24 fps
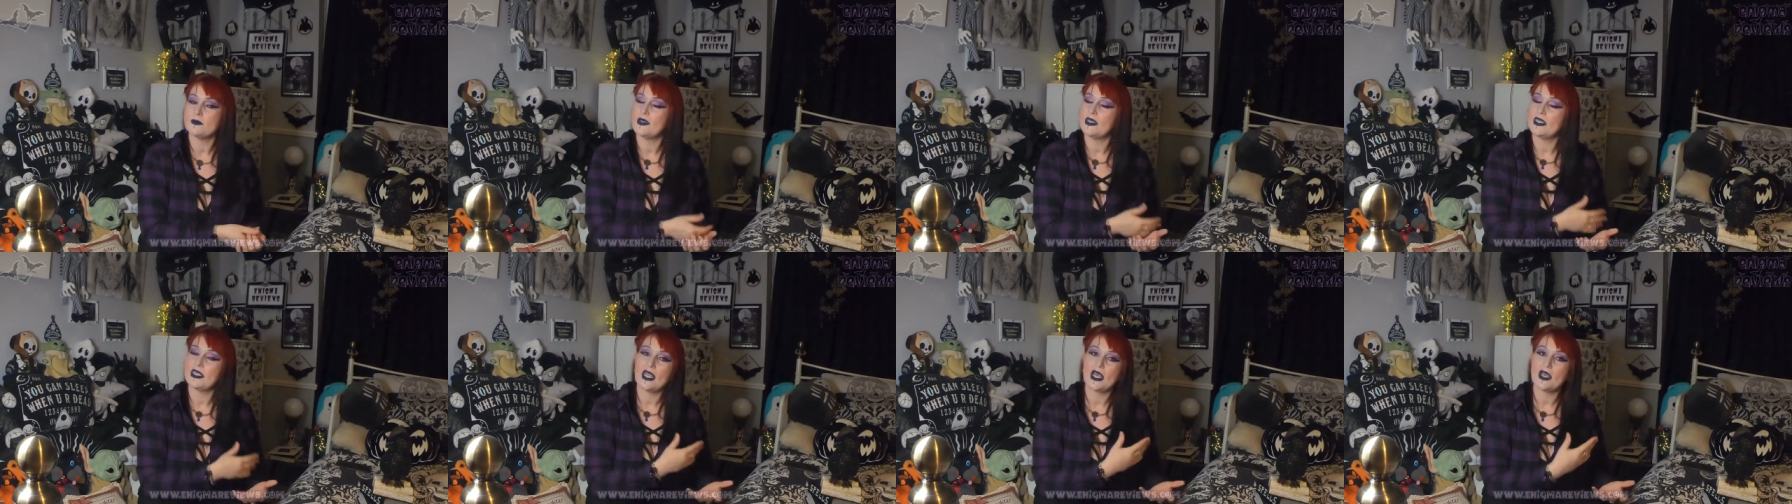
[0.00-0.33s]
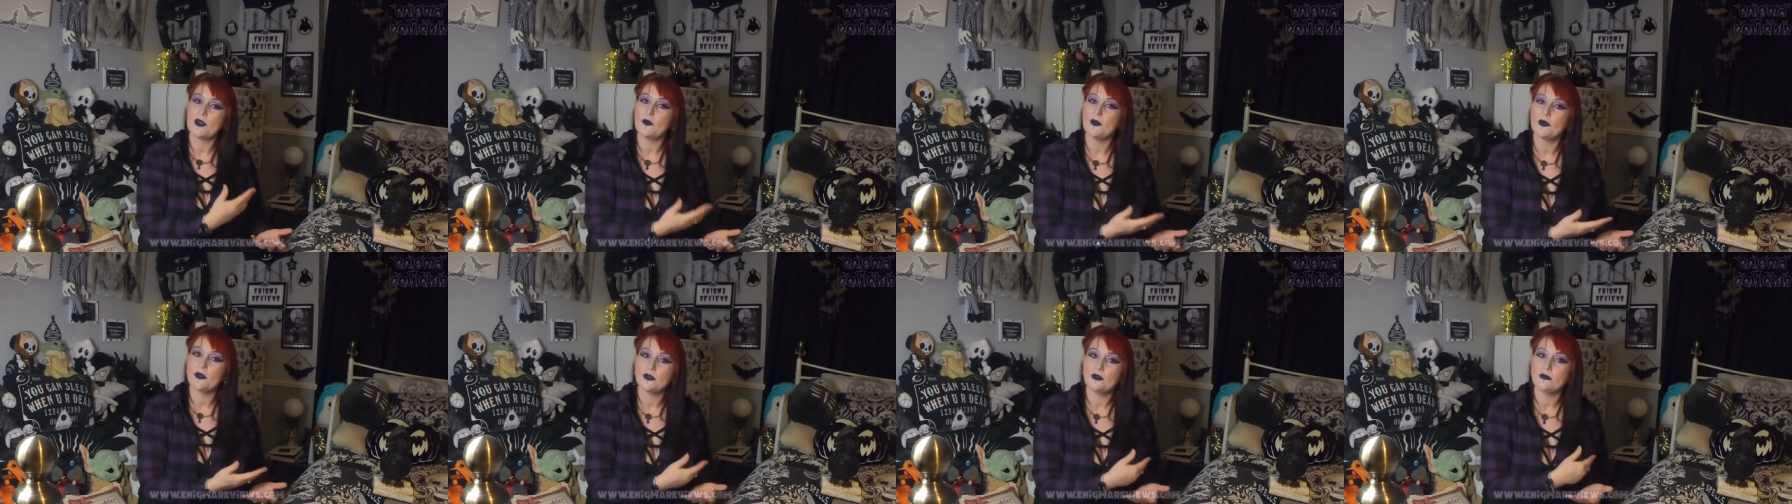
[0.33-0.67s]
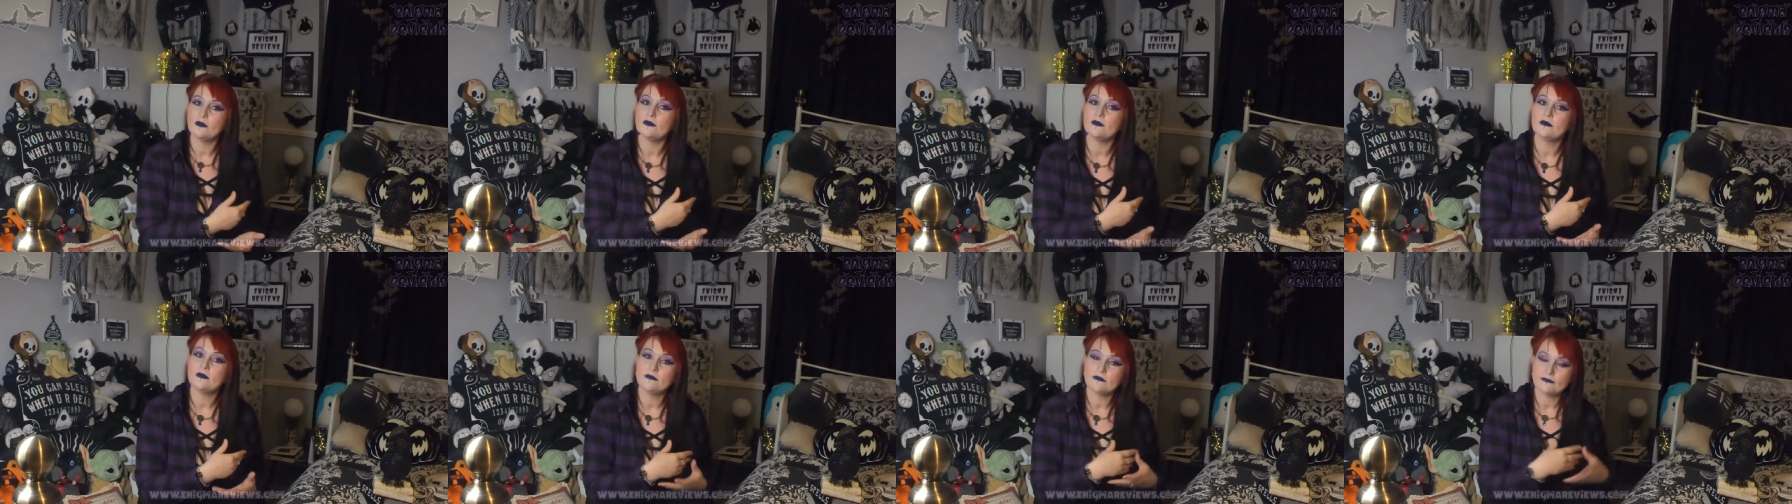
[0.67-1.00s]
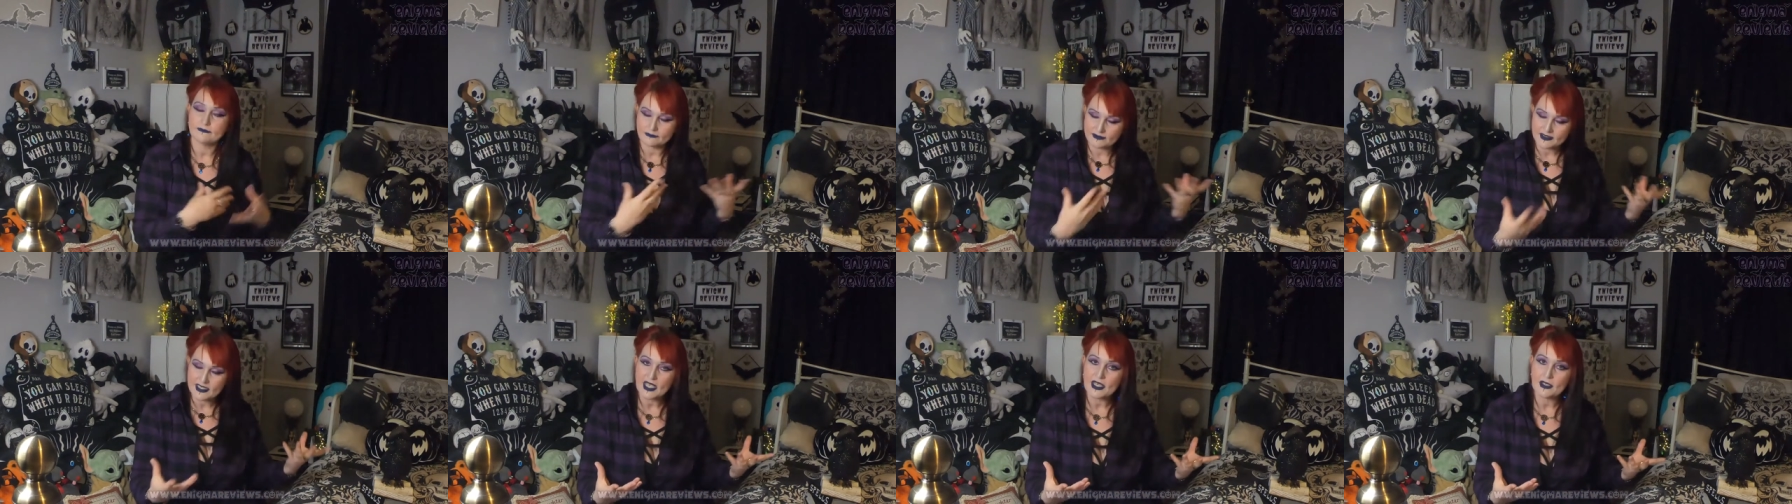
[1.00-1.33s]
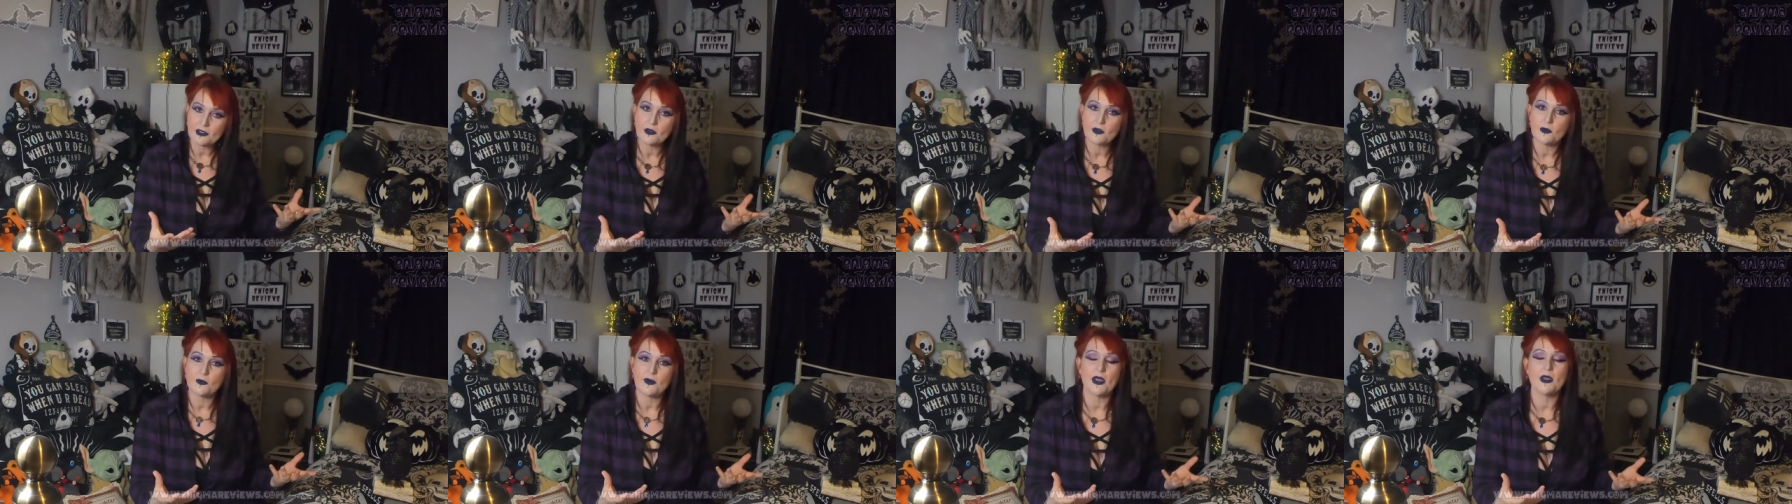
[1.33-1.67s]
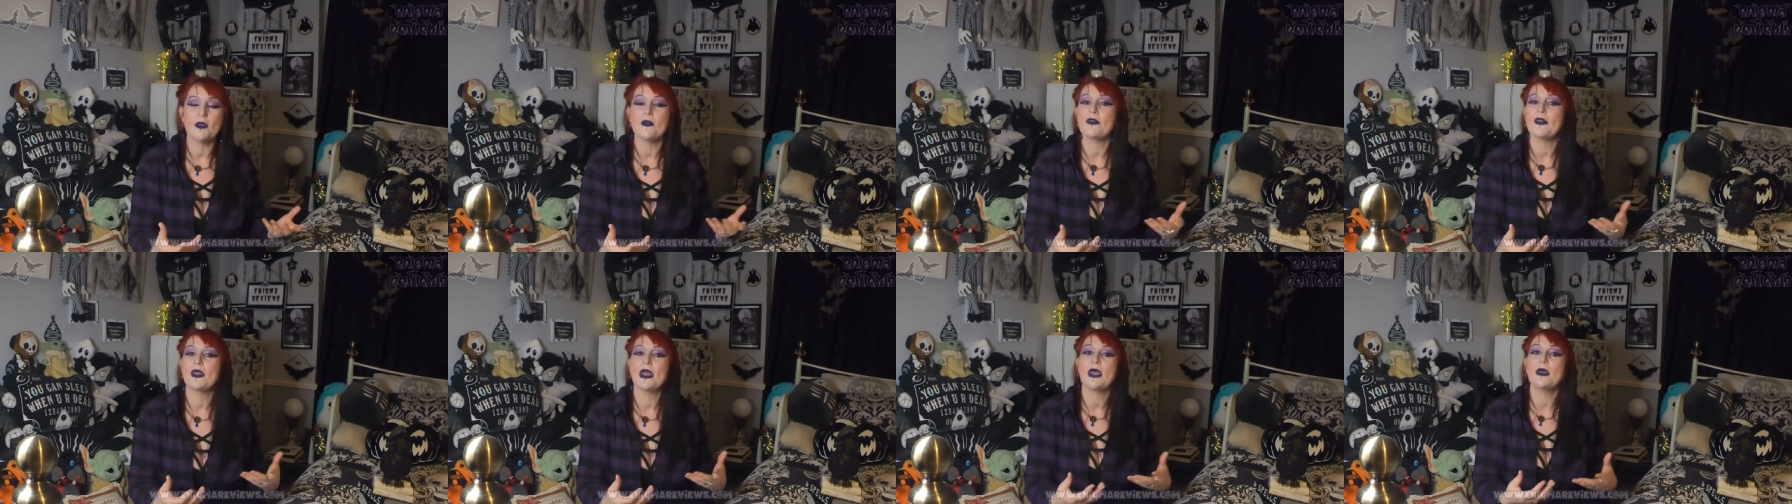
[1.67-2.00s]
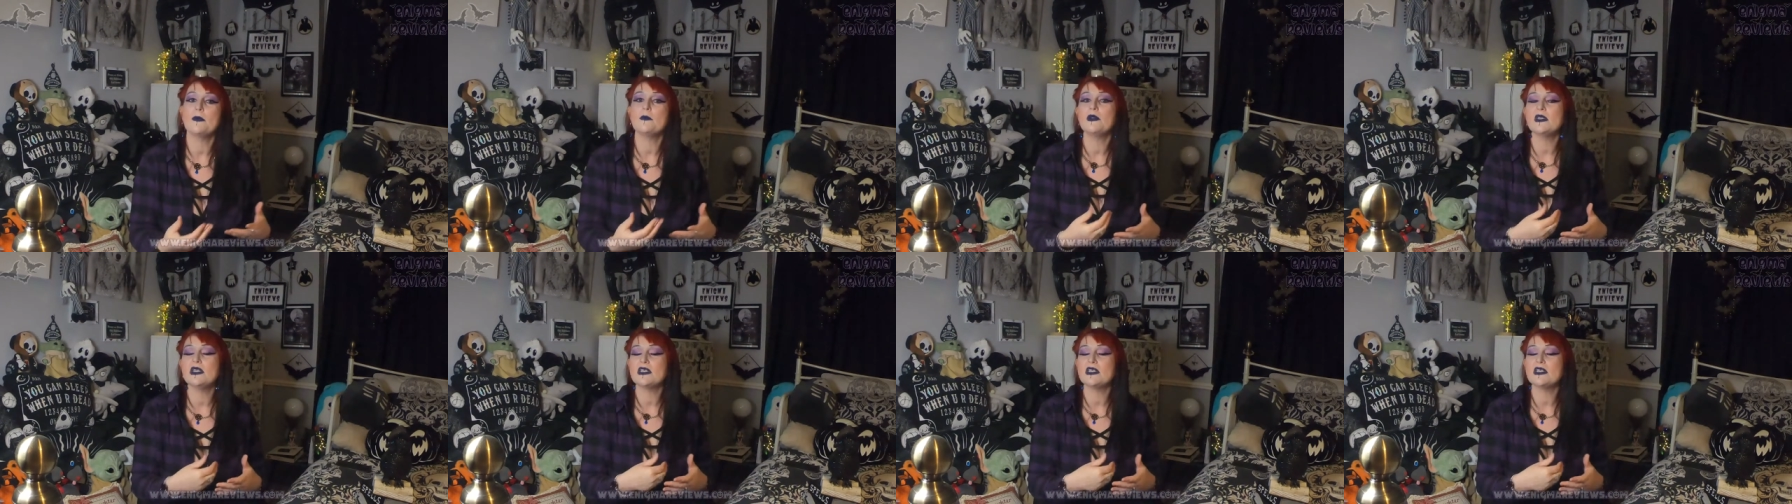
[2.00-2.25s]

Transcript: me and I will tell you about that.